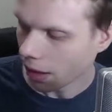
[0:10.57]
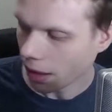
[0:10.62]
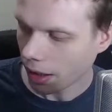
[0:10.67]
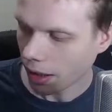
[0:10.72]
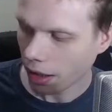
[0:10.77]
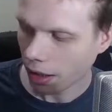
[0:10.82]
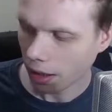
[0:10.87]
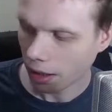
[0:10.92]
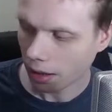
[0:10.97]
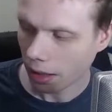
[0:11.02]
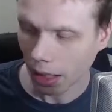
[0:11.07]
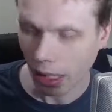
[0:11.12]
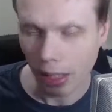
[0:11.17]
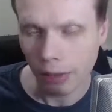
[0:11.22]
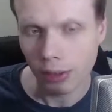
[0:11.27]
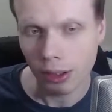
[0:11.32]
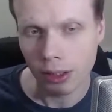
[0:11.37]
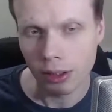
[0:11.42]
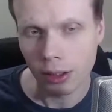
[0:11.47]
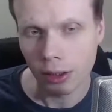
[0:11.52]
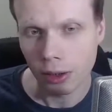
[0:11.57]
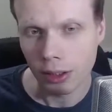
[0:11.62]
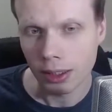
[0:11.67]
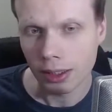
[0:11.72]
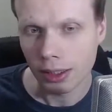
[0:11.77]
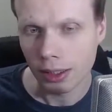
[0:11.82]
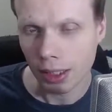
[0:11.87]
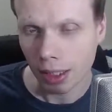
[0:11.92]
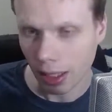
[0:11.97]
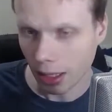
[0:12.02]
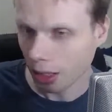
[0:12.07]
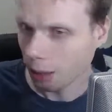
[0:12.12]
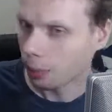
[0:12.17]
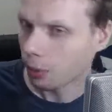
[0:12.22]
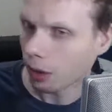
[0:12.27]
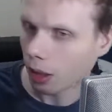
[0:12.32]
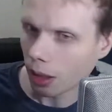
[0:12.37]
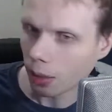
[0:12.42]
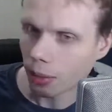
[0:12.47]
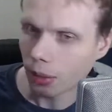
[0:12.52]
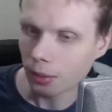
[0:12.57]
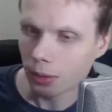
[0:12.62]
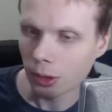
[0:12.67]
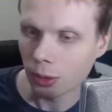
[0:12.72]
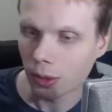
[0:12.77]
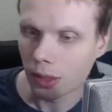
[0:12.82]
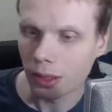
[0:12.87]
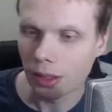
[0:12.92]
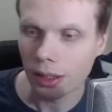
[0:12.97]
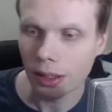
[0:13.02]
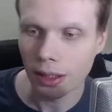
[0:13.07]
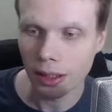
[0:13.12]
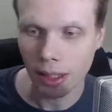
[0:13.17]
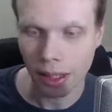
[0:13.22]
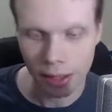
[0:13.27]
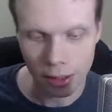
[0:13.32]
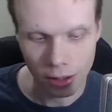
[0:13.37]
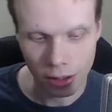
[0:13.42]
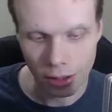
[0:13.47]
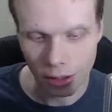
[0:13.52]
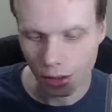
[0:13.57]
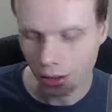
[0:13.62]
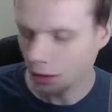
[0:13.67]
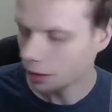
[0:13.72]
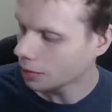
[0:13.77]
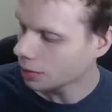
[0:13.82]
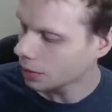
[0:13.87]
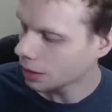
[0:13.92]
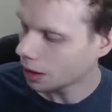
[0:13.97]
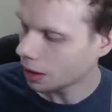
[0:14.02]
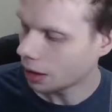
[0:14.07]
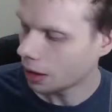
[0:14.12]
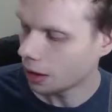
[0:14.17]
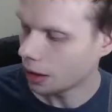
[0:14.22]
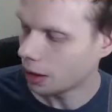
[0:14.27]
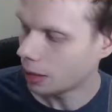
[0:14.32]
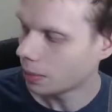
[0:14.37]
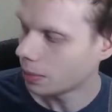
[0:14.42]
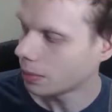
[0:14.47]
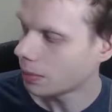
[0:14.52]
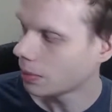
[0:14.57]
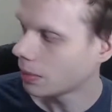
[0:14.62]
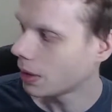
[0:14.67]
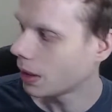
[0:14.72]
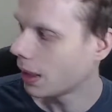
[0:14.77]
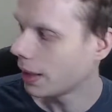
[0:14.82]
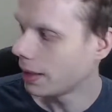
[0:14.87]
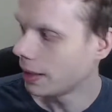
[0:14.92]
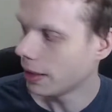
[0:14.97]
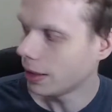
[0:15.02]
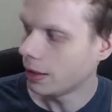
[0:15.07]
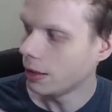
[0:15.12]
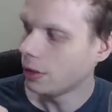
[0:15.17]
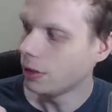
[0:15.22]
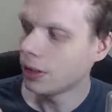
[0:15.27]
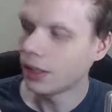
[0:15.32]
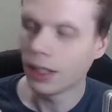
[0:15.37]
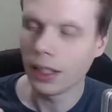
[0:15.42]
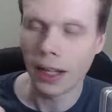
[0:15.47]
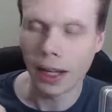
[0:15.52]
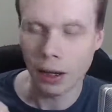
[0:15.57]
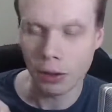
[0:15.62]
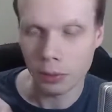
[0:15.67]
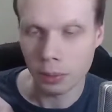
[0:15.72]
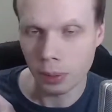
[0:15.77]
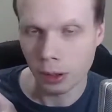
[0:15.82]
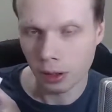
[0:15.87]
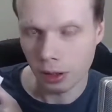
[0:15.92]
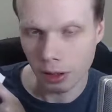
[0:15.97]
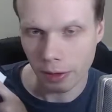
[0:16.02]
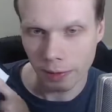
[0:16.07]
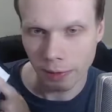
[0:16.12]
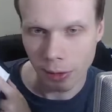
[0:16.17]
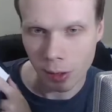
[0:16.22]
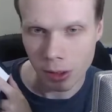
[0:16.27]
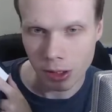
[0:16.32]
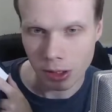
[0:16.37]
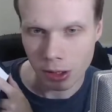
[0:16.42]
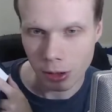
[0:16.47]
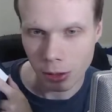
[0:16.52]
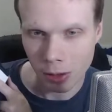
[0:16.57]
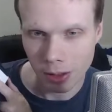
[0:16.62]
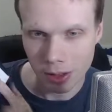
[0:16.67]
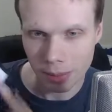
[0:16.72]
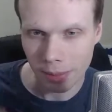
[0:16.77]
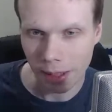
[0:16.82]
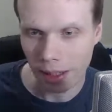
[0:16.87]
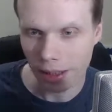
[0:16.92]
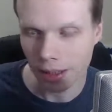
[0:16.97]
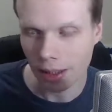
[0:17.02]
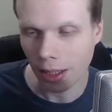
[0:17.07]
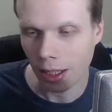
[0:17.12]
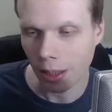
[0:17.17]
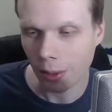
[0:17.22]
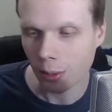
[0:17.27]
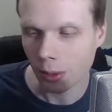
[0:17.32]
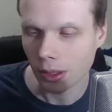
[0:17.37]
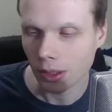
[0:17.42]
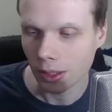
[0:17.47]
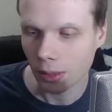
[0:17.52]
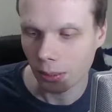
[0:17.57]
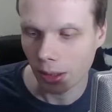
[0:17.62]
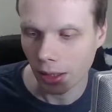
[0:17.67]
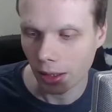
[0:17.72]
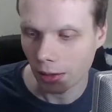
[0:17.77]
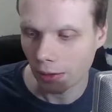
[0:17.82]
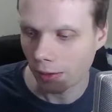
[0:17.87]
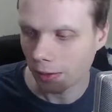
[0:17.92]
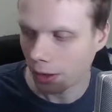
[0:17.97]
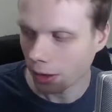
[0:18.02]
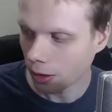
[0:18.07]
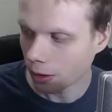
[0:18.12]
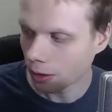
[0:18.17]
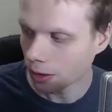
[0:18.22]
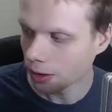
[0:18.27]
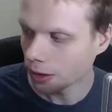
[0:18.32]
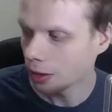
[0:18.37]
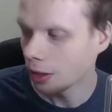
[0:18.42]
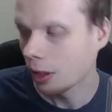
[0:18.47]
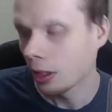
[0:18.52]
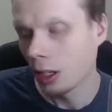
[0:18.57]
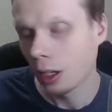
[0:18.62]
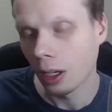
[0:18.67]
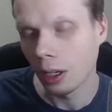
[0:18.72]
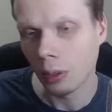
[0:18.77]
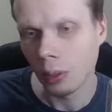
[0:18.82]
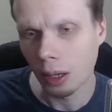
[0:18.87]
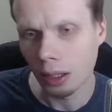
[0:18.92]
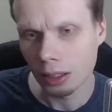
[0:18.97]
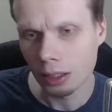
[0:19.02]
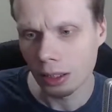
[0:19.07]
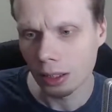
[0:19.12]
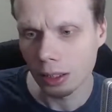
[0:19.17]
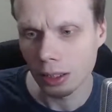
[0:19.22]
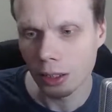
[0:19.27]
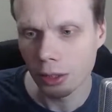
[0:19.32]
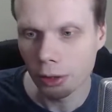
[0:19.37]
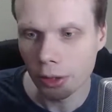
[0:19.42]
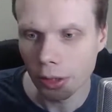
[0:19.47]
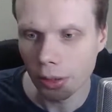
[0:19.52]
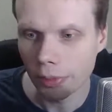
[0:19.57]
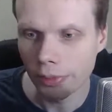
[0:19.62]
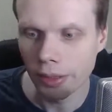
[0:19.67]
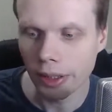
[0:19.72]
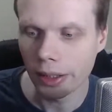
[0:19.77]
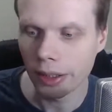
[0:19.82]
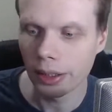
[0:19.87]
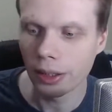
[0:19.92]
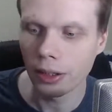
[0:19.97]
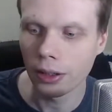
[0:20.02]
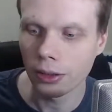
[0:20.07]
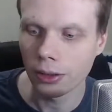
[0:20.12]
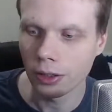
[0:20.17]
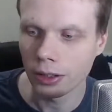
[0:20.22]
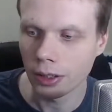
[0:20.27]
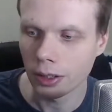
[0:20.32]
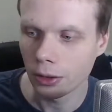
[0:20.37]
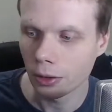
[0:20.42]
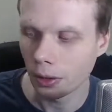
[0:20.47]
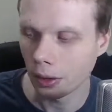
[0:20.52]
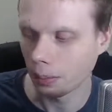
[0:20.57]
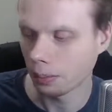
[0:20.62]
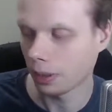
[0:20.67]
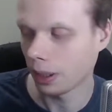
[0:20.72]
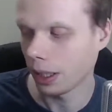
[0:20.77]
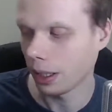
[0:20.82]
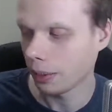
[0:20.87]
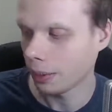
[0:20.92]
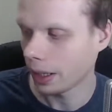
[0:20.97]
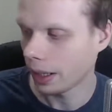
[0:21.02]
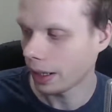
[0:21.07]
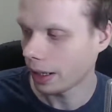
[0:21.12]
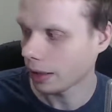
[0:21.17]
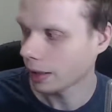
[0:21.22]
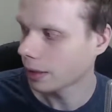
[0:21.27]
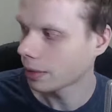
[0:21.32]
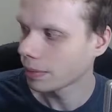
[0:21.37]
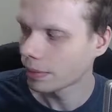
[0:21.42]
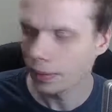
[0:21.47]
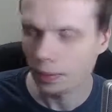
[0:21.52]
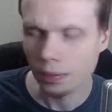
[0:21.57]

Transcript: and I haven't noticed any problems with it at all. I did use the output for a short amount of time with some headphones, watching YouTube videos and doing playback.